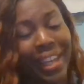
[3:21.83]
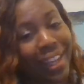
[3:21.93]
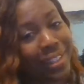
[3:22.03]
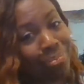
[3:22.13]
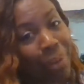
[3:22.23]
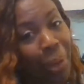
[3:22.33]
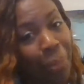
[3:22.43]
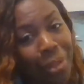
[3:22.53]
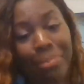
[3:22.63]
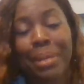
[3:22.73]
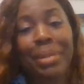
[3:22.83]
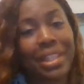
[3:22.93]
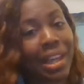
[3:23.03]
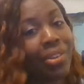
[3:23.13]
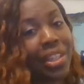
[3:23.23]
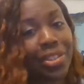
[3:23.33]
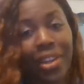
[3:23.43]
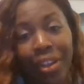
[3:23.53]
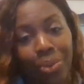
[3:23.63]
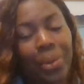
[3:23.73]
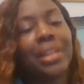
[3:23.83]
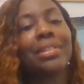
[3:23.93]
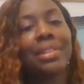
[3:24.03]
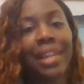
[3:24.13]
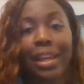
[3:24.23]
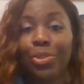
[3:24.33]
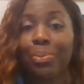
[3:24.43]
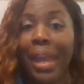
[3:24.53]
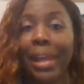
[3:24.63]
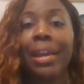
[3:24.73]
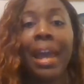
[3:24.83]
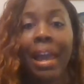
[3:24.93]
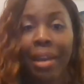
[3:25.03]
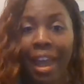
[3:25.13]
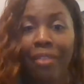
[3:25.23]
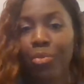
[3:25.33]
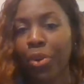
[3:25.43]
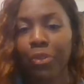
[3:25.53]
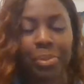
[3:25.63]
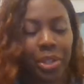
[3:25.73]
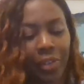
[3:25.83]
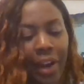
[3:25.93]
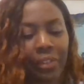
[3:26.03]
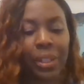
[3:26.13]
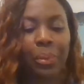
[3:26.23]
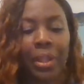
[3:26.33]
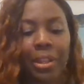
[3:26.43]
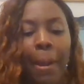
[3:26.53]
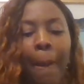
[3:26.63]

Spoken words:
and bear with me because I'll get to other ones that you may have more familiarity with.